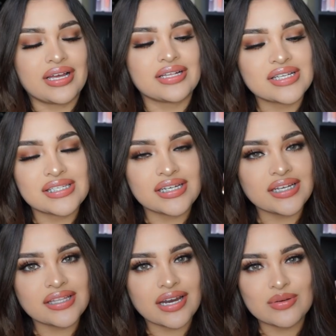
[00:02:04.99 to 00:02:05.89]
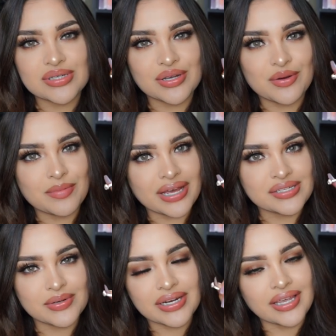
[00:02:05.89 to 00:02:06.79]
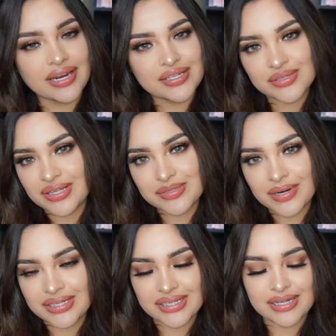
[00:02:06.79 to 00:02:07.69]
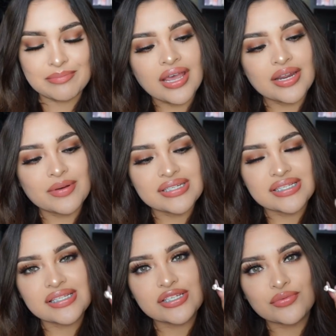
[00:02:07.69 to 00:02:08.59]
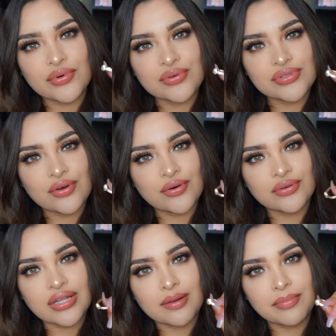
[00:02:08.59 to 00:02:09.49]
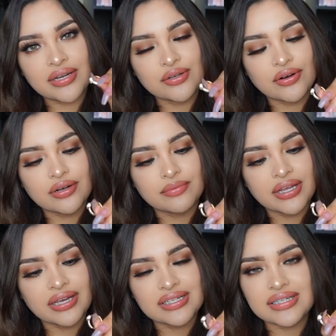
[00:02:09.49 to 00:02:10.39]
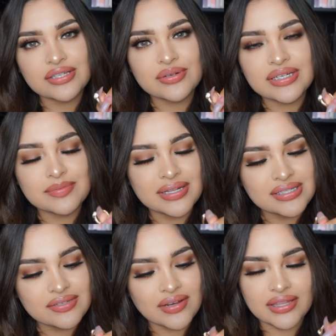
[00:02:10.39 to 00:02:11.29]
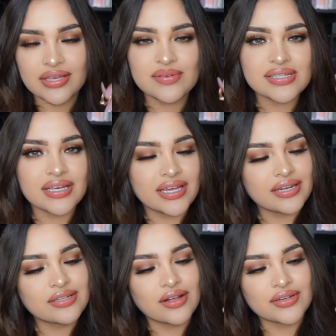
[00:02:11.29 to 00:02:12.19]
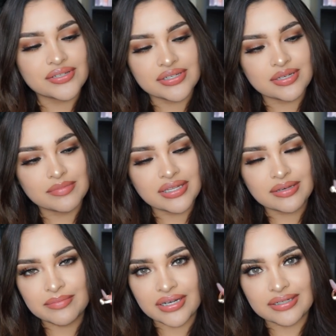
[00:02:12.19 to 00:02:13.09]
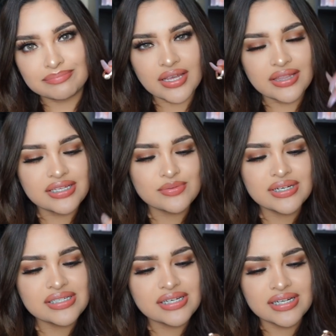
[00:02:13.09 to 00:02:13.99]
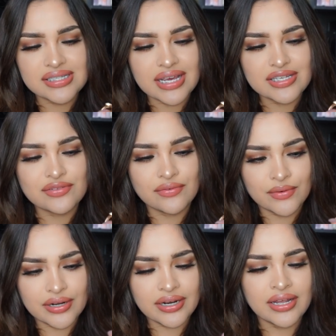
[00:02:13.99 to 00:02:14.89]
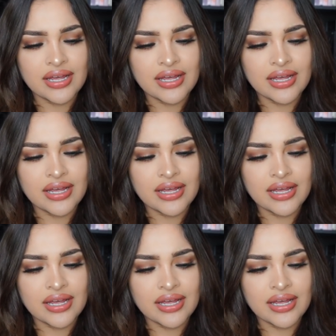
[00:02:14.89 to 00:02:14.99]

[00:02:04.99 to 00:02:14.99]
had seen it that I was gonna go back to it and get it, so that's what I did. Anyways, this is a rose gold Pandora ring. It's not too expensive. I think it was like $80 or something, but this one is in a size 4.